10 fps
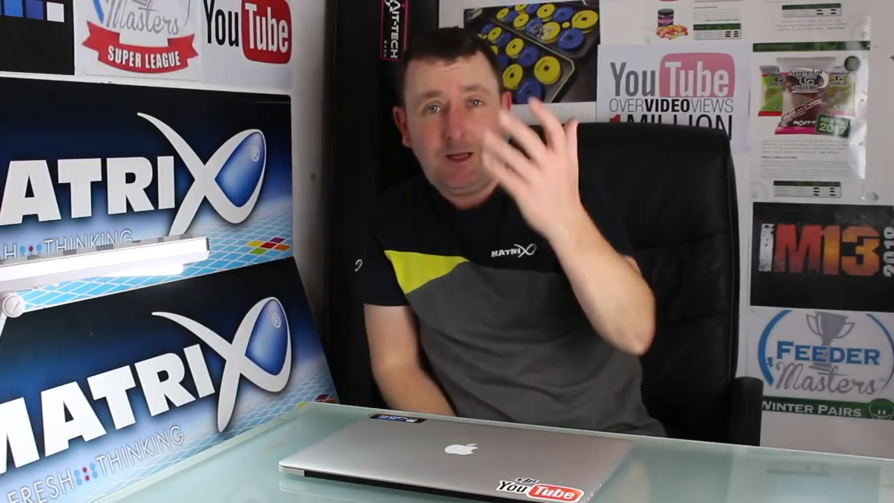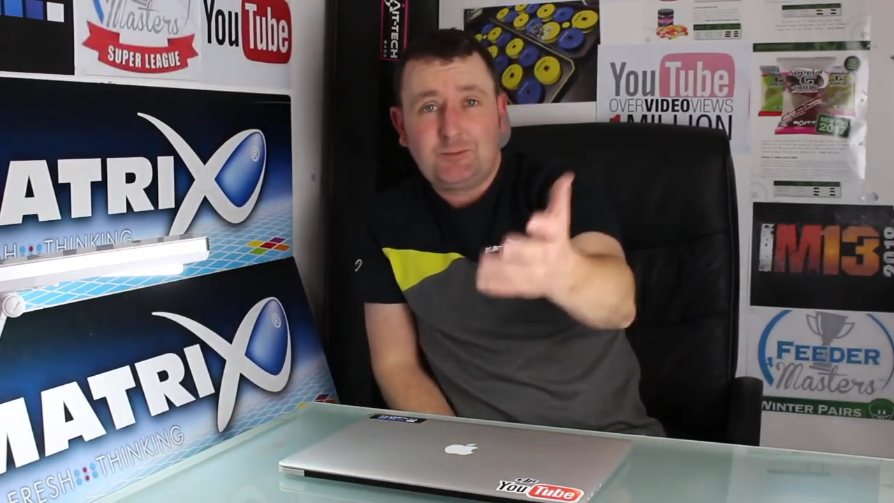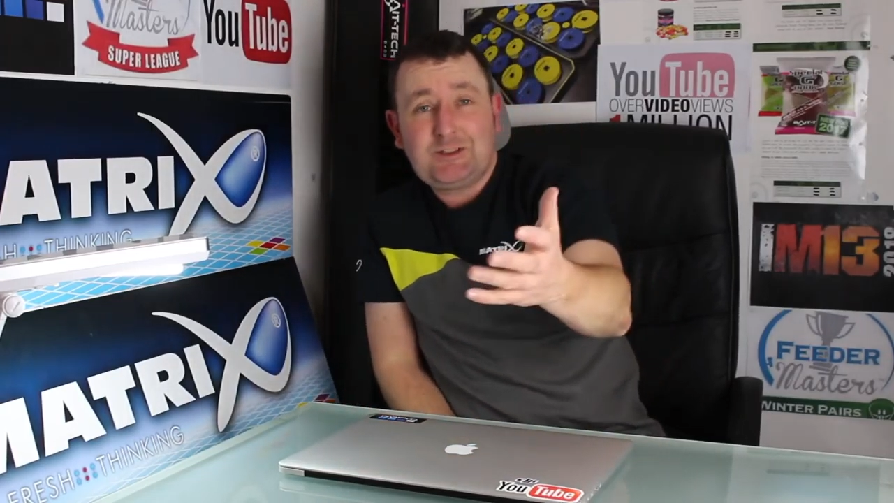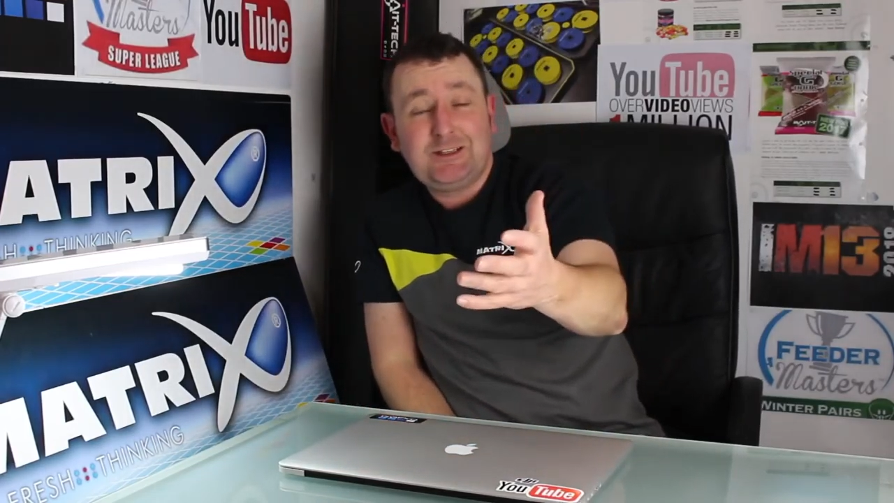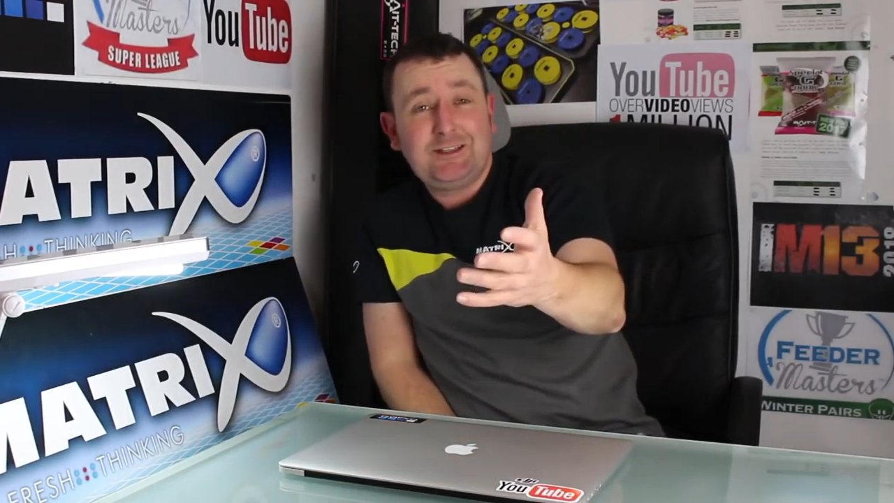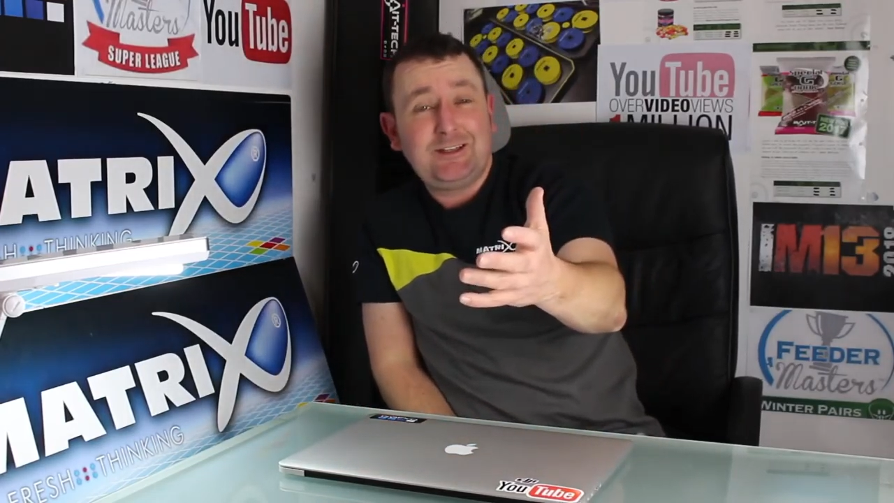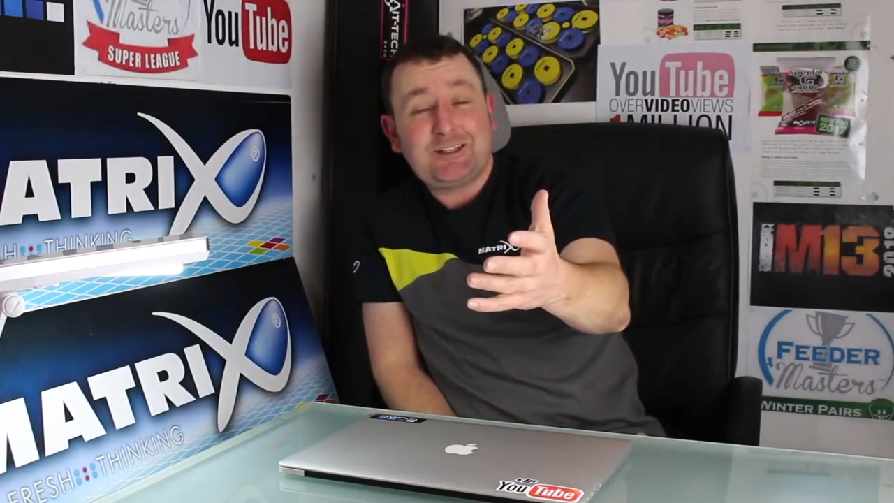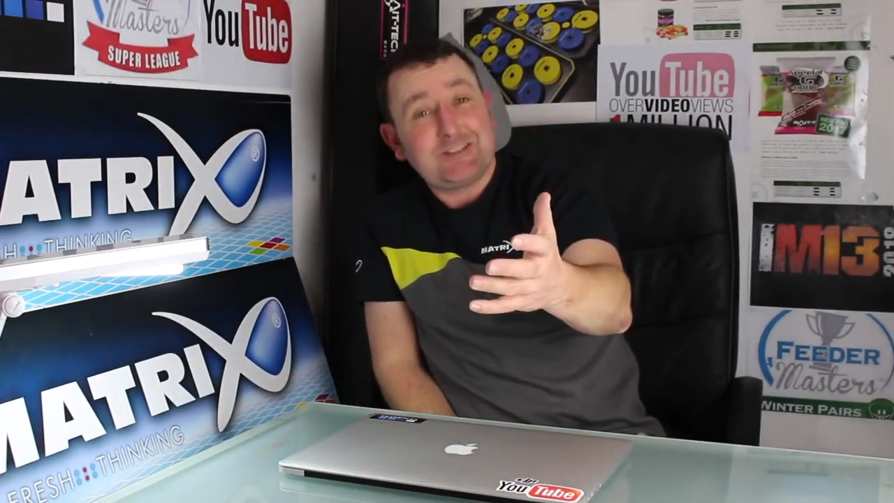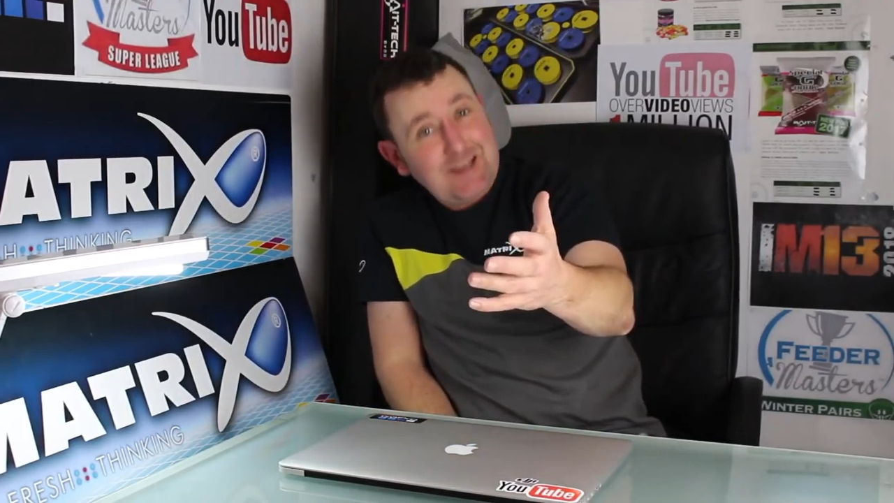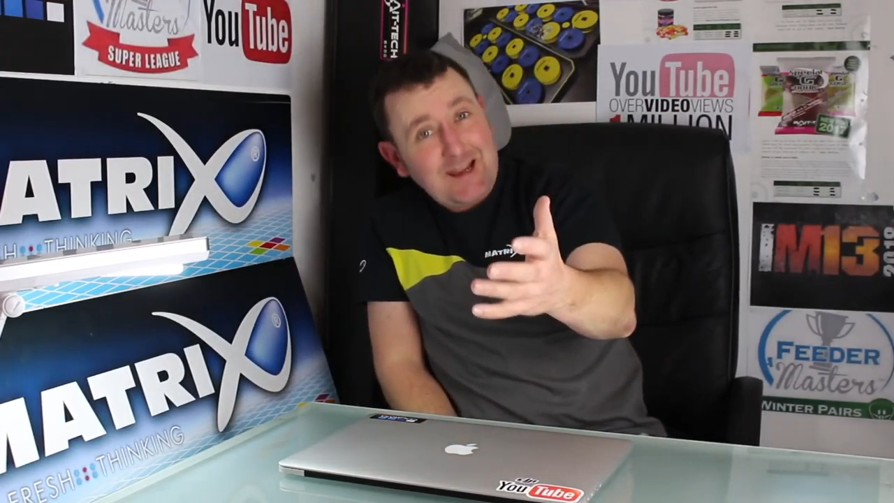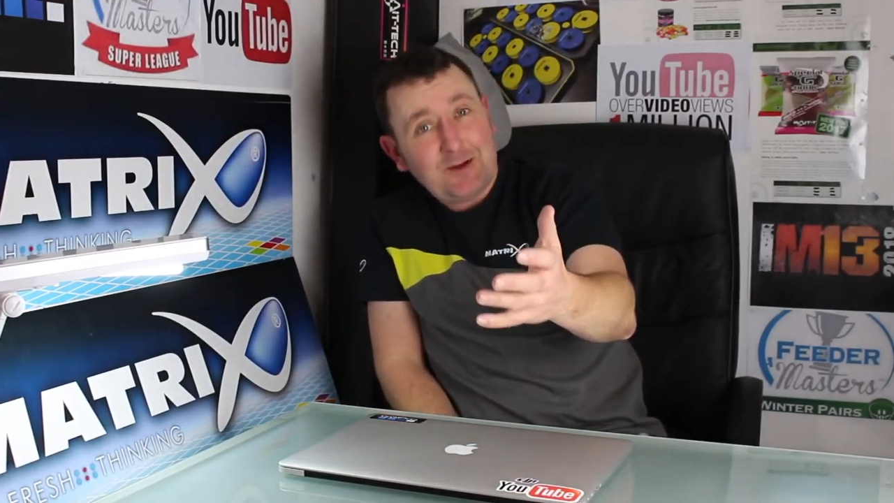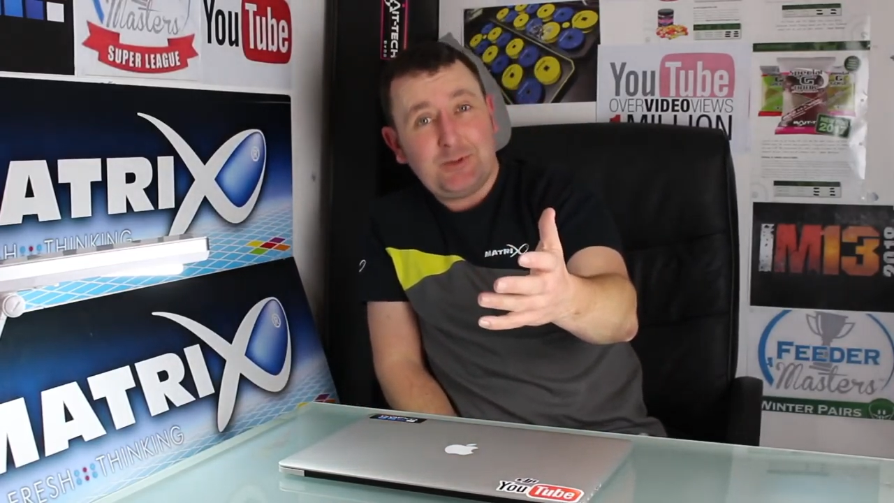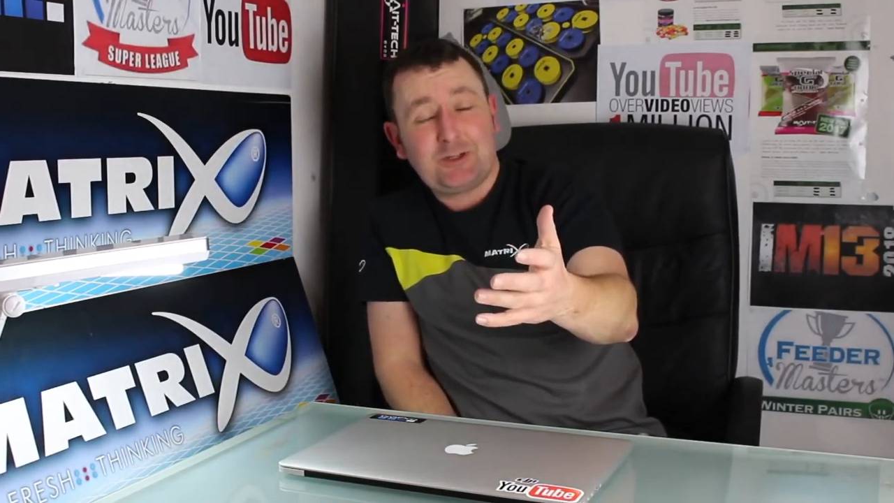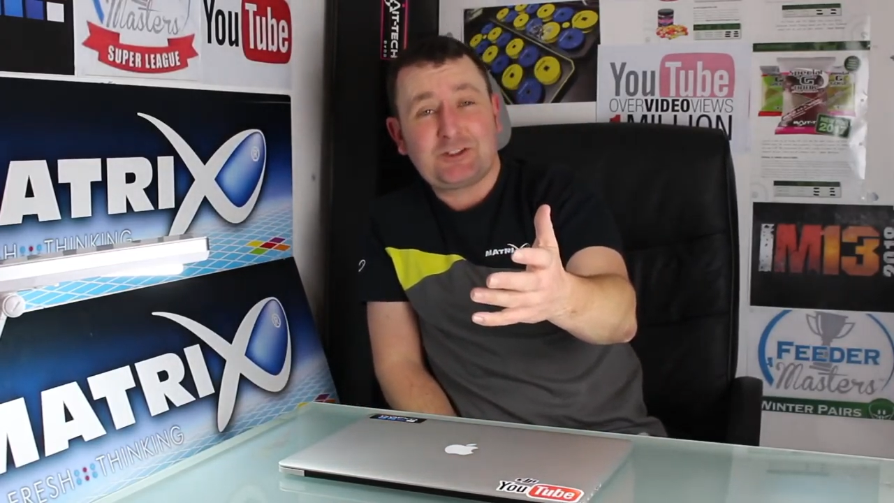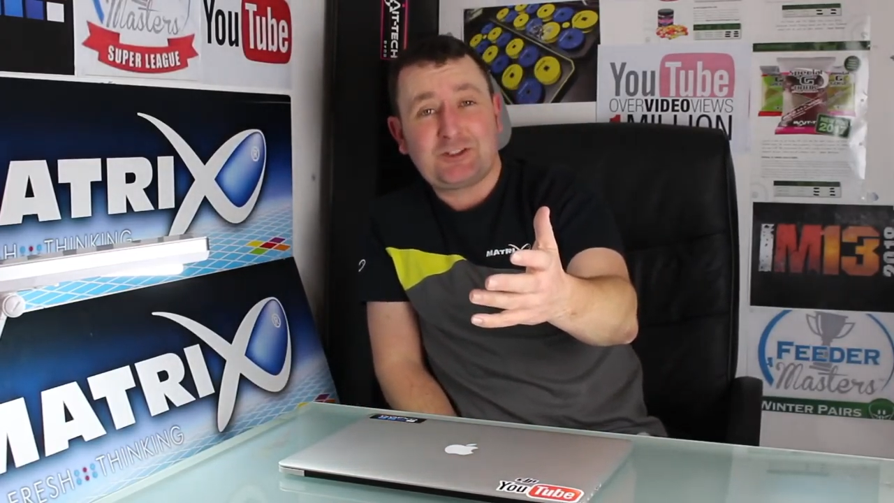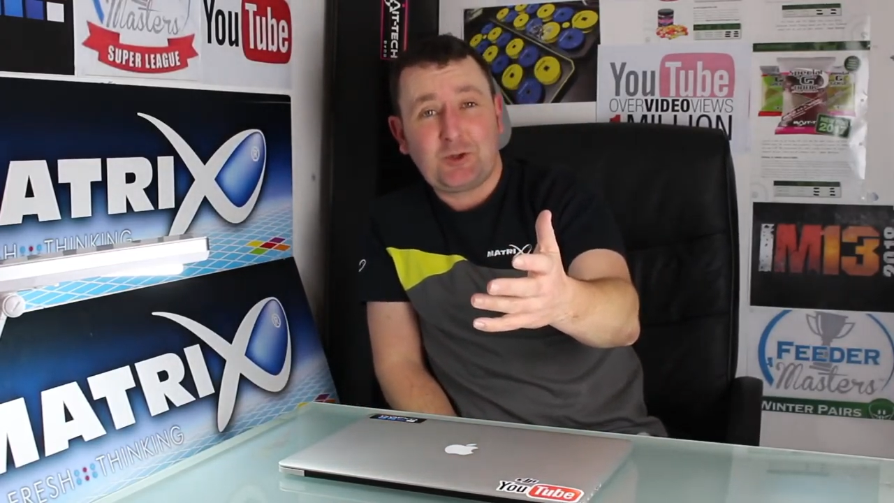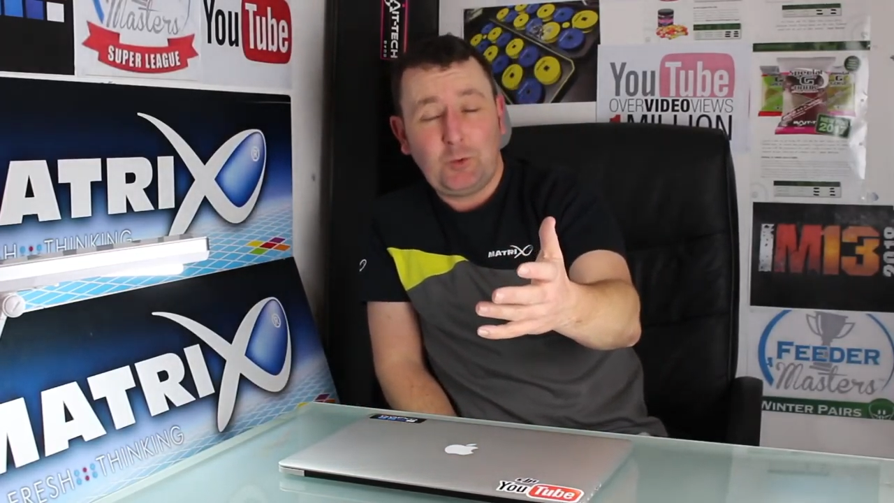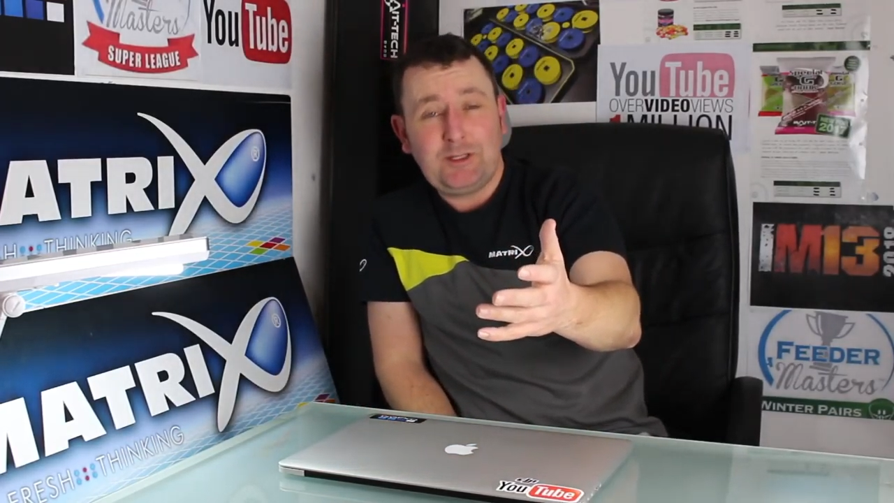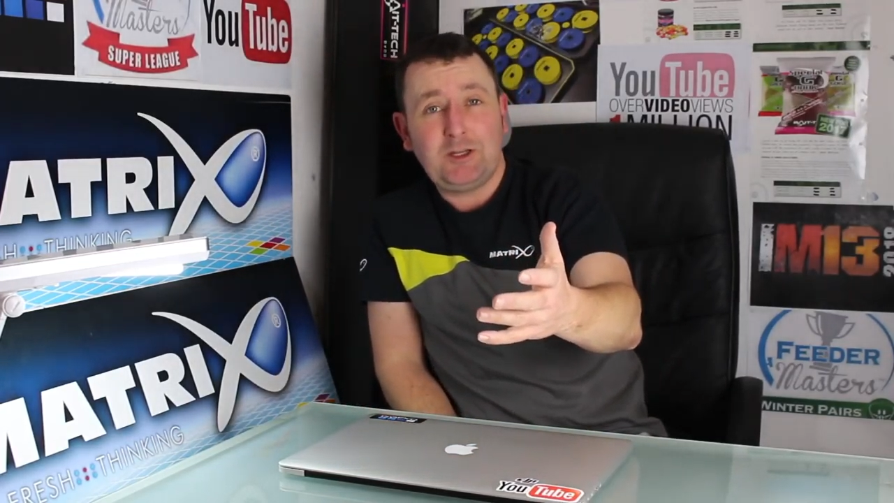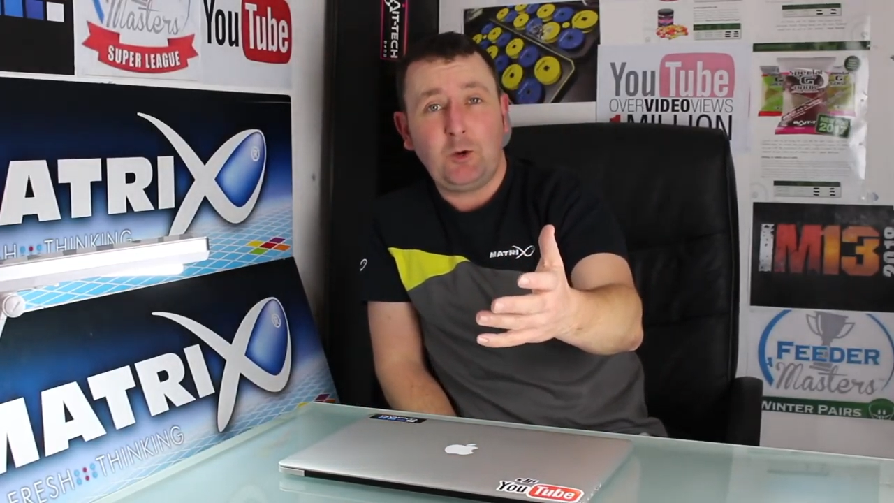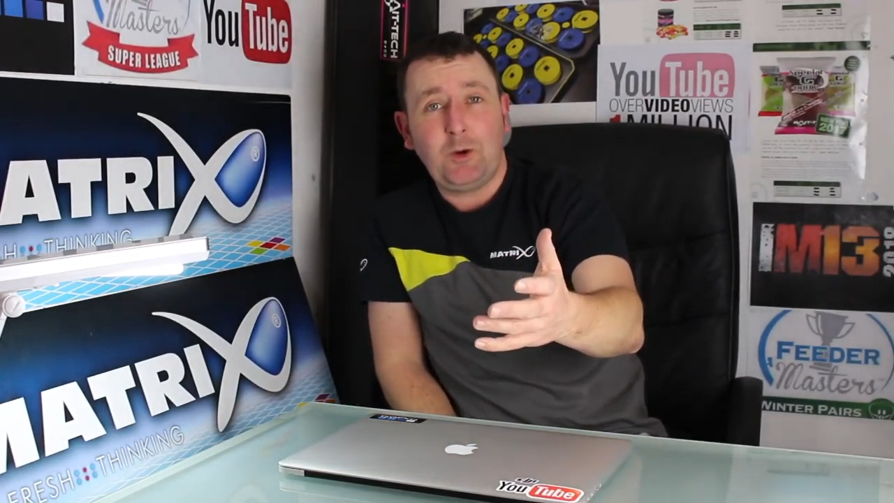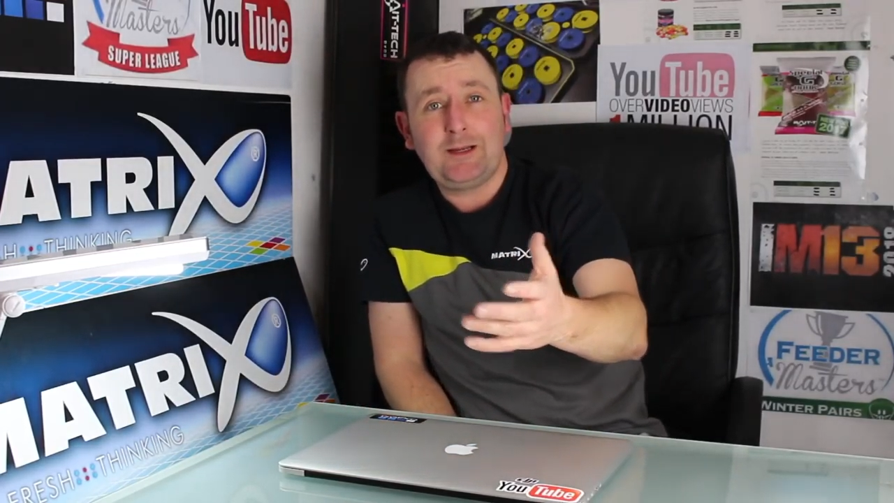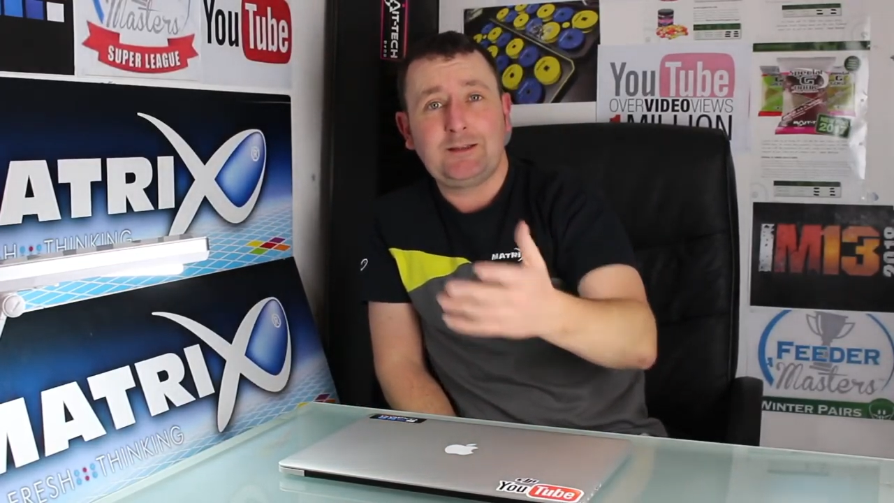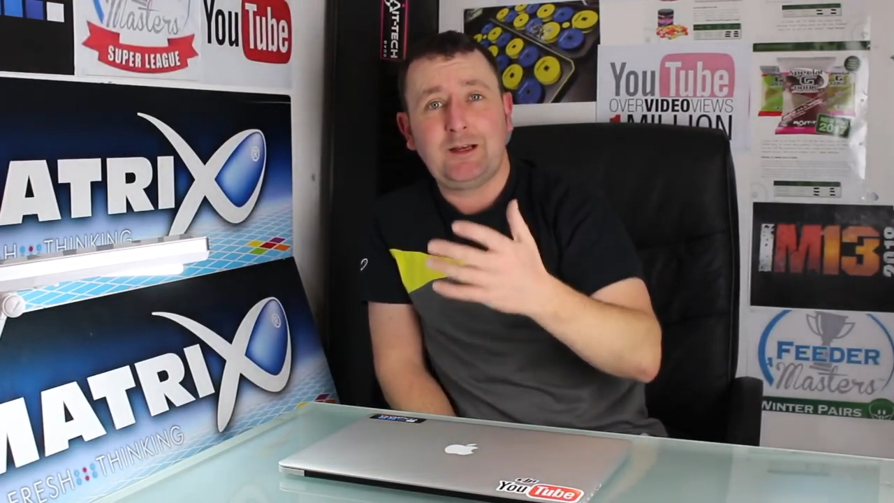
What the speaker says: I'm telling you this now because it's a week away